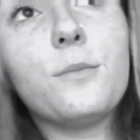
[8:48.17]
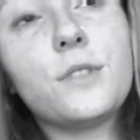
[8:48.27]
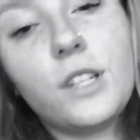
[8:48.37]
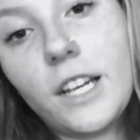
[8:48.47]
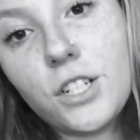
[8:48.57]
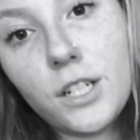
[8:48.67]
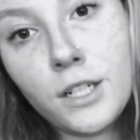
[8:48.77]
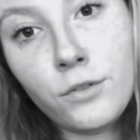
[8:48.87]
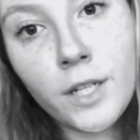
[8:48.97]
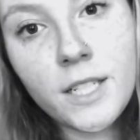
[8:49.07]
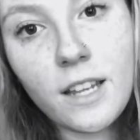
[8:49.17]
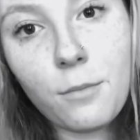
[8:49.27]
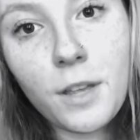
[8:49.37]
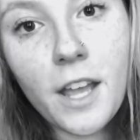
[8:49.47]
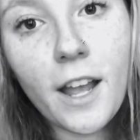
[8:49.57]
So yeah, she didn't really tear
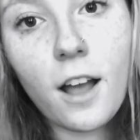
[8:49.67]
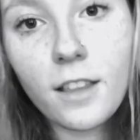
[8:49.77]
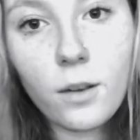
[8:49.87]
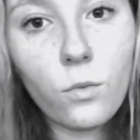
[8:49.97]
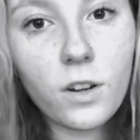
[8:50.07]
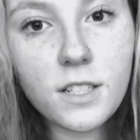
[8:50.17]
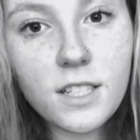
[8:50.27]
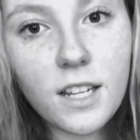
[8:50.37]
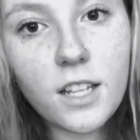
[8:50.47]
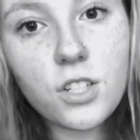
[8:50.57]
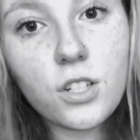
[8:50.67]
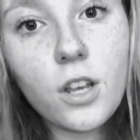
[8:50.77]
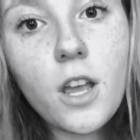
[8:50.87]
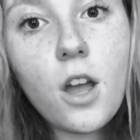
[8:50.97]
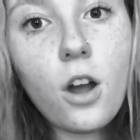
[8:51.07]
me. I got like one stitch
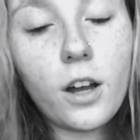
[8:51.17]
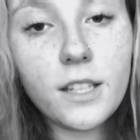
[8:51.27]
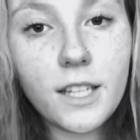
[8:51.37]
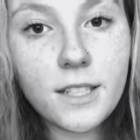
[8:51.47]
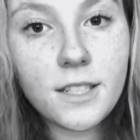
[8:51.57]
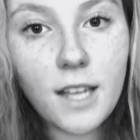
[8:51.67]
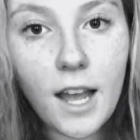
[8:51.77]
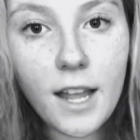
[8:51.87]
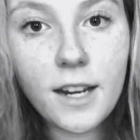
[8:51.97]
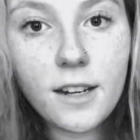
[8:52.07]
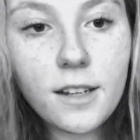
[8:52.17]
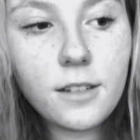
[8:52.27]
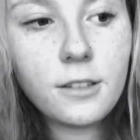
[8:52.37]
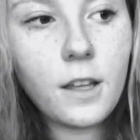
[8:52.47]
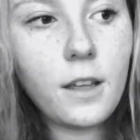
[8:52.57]
on the inside.
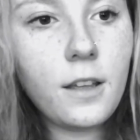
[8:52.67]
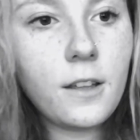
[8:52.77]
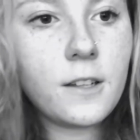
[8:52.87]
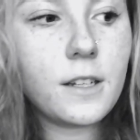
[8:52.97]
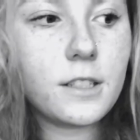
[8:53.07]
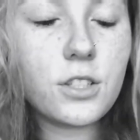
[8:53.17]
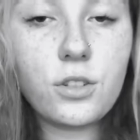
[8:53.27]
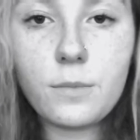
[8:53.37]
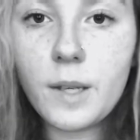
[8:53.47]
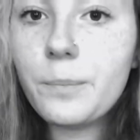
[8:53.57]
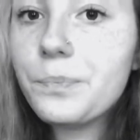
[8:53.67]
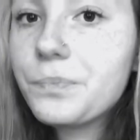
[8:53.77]
Excuse me.